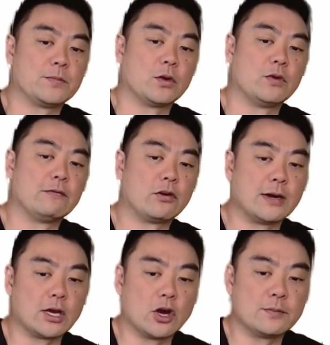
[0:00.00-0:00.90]
We've
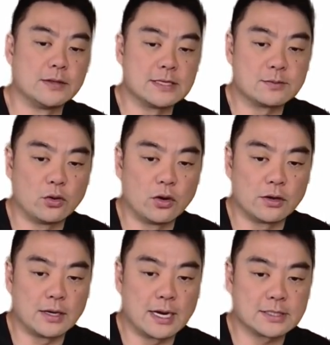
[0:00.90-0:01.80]
already opened this port
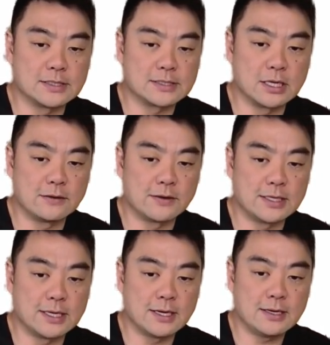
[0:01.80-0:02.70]
on ArcGIS Server
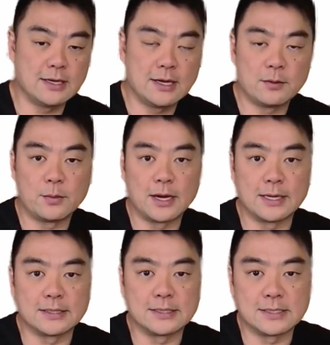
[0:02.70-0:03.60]
here,
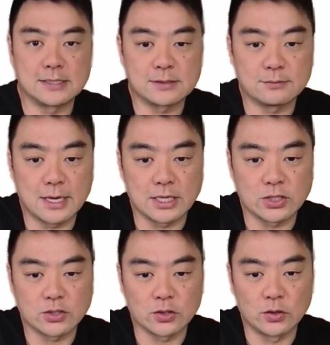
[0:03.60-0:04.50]
but just make
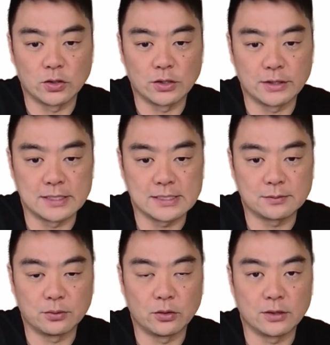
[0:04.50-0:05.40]
sure this
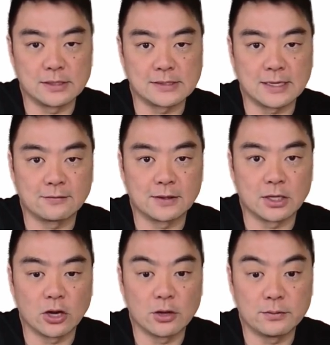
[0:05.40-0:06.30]
port is
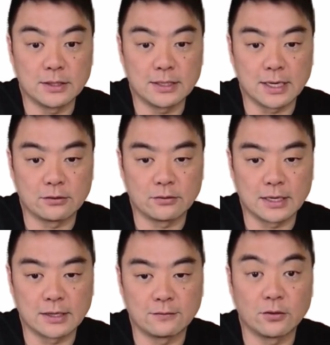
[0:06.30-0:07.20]
definitely open and
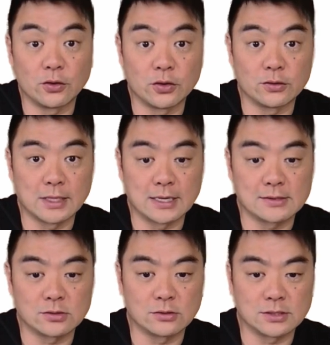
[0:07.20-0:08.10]
ready for your data
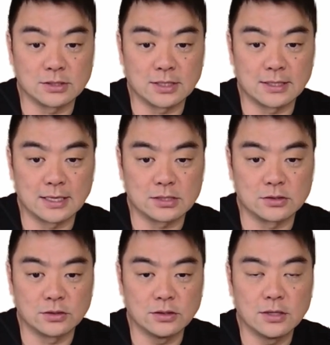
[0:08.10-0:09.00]
store to connect
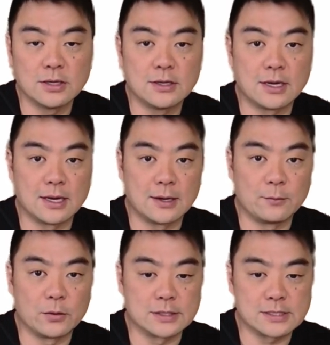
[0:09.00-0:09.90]
to
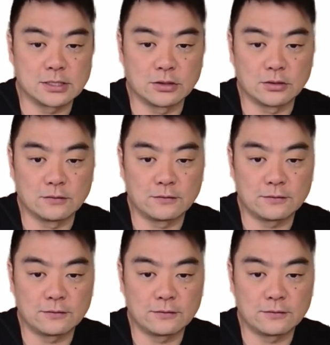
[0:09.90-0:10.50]
once you